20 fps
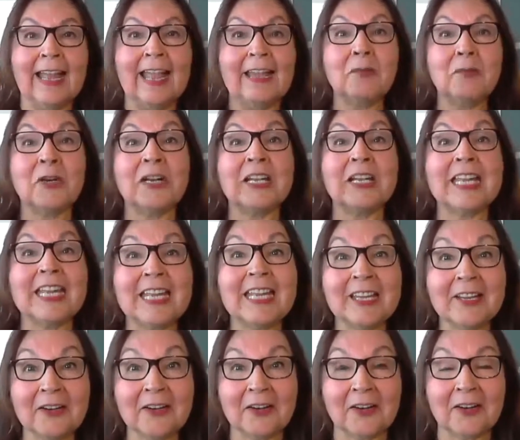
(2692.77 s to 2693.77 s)
and we're
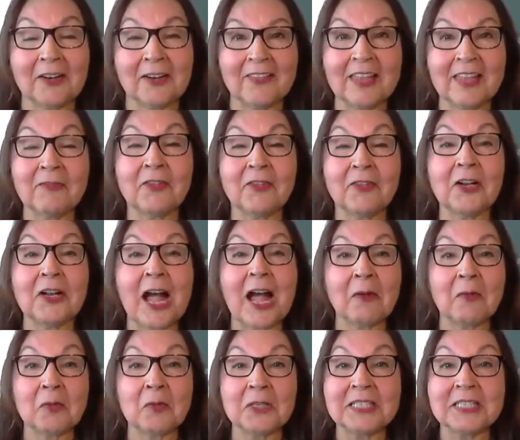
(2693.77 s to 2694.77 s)
here. They
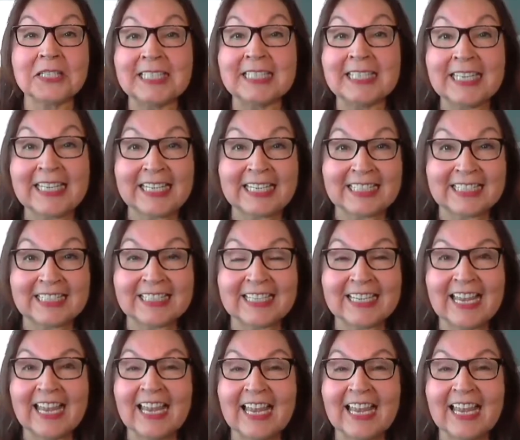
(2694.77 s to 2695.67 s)
forgot we're seeds.